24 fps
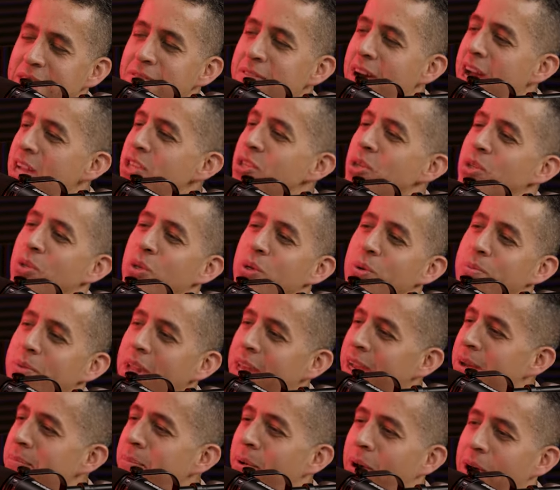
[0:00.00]
invite you to
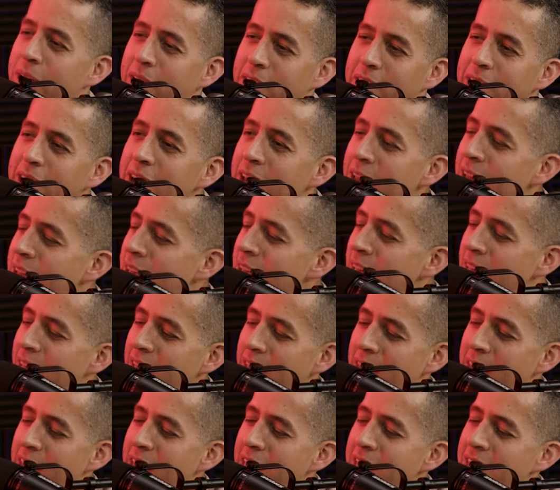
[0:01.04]
like a party,
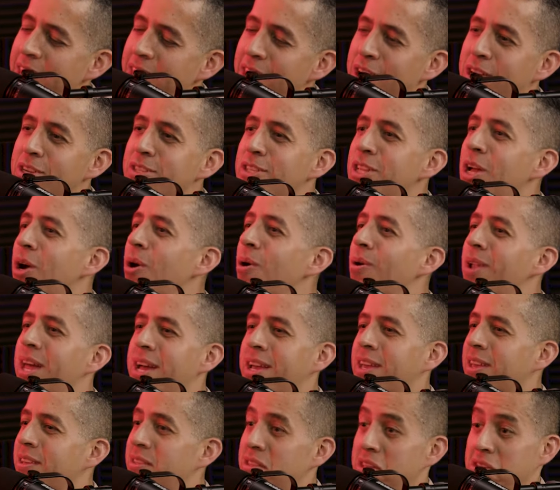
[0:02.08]
and there's no,
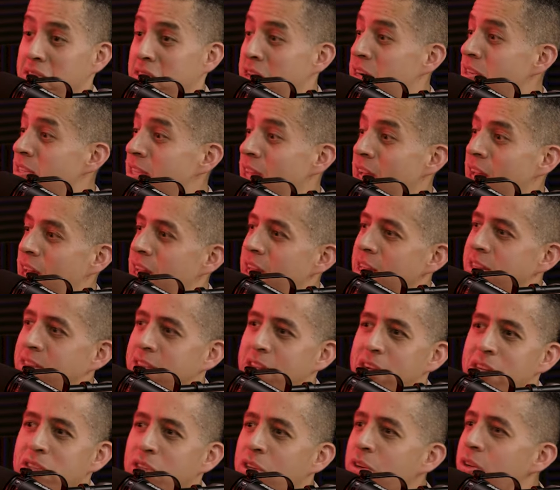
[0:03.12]
like, they say that
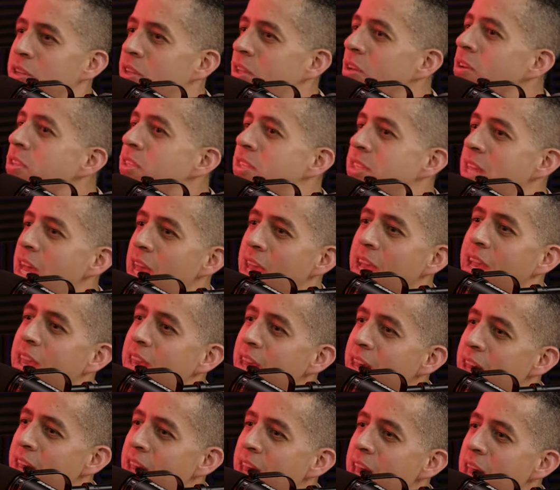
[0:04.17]
there's good steak,
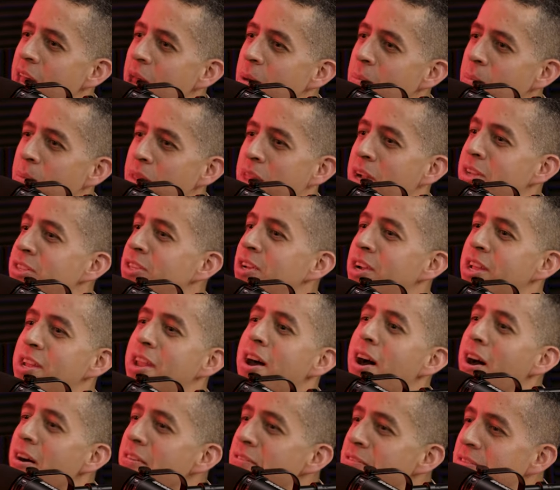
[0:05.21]
mm-hmm. but there's not
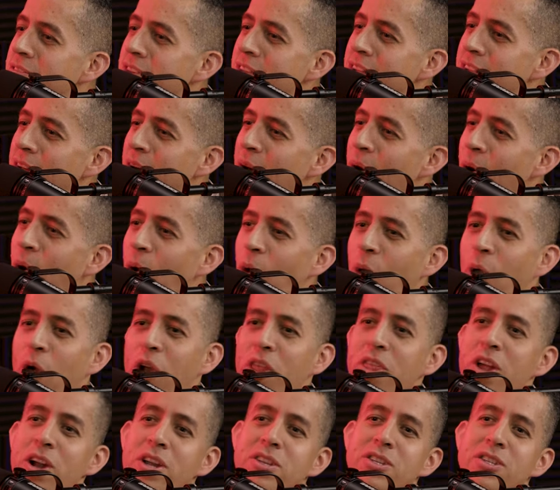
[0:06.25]
enough, you know, or
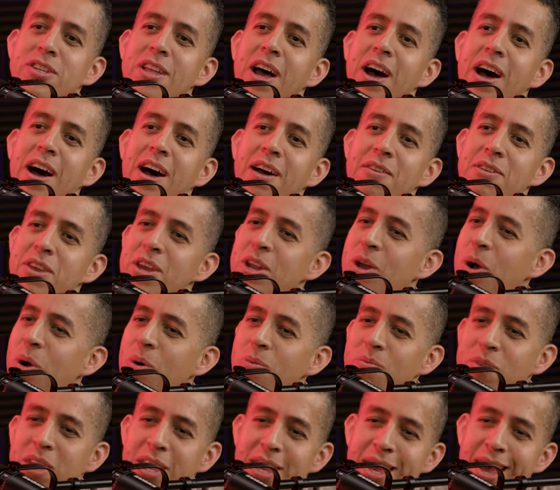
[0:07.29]
there's, you
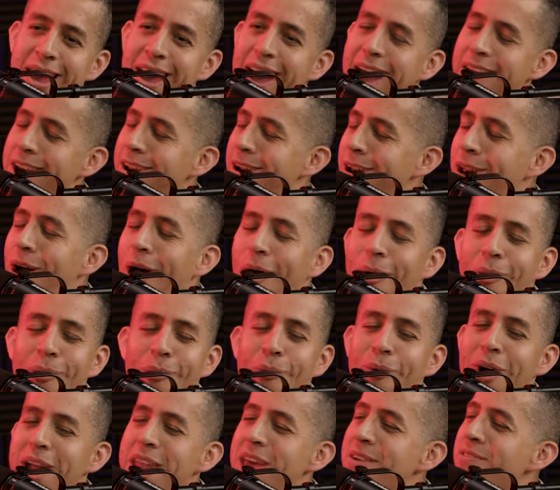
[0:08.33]
know, I don't know,
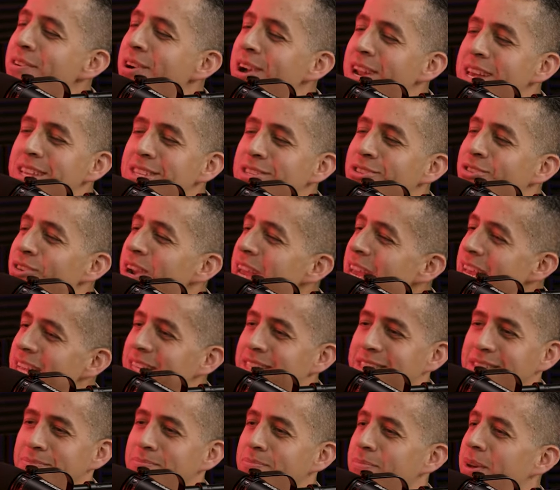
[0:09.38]
whatever it is,
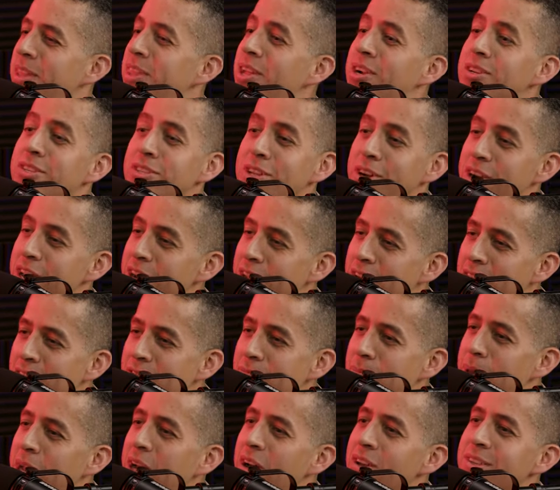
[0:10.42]
drinks, but there's not
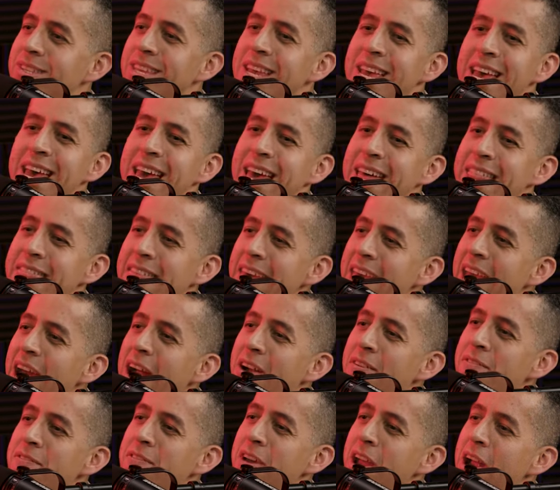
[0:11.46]
enough because mm-hmm. they
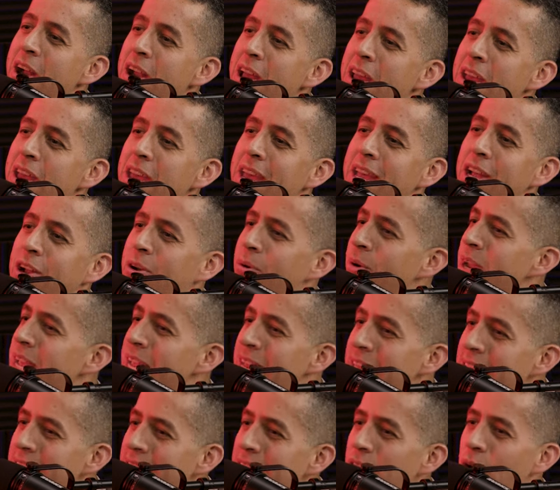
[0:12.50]
are very
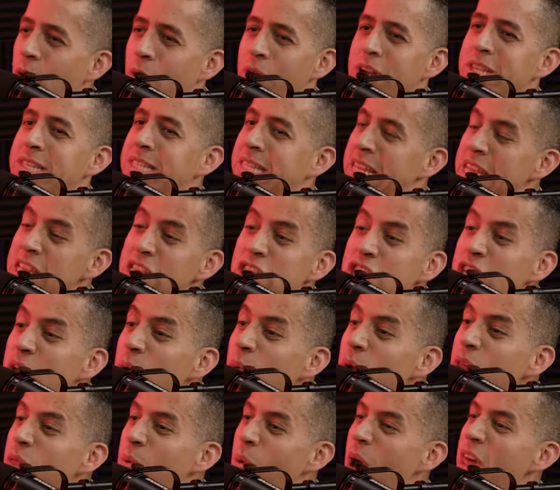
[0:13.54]
greedy or stingy
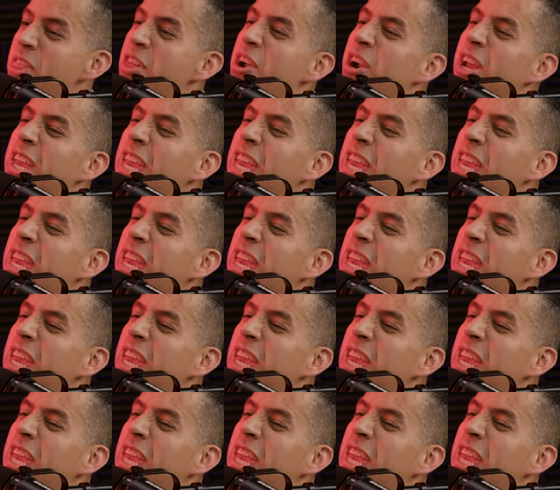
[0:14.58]
with what they're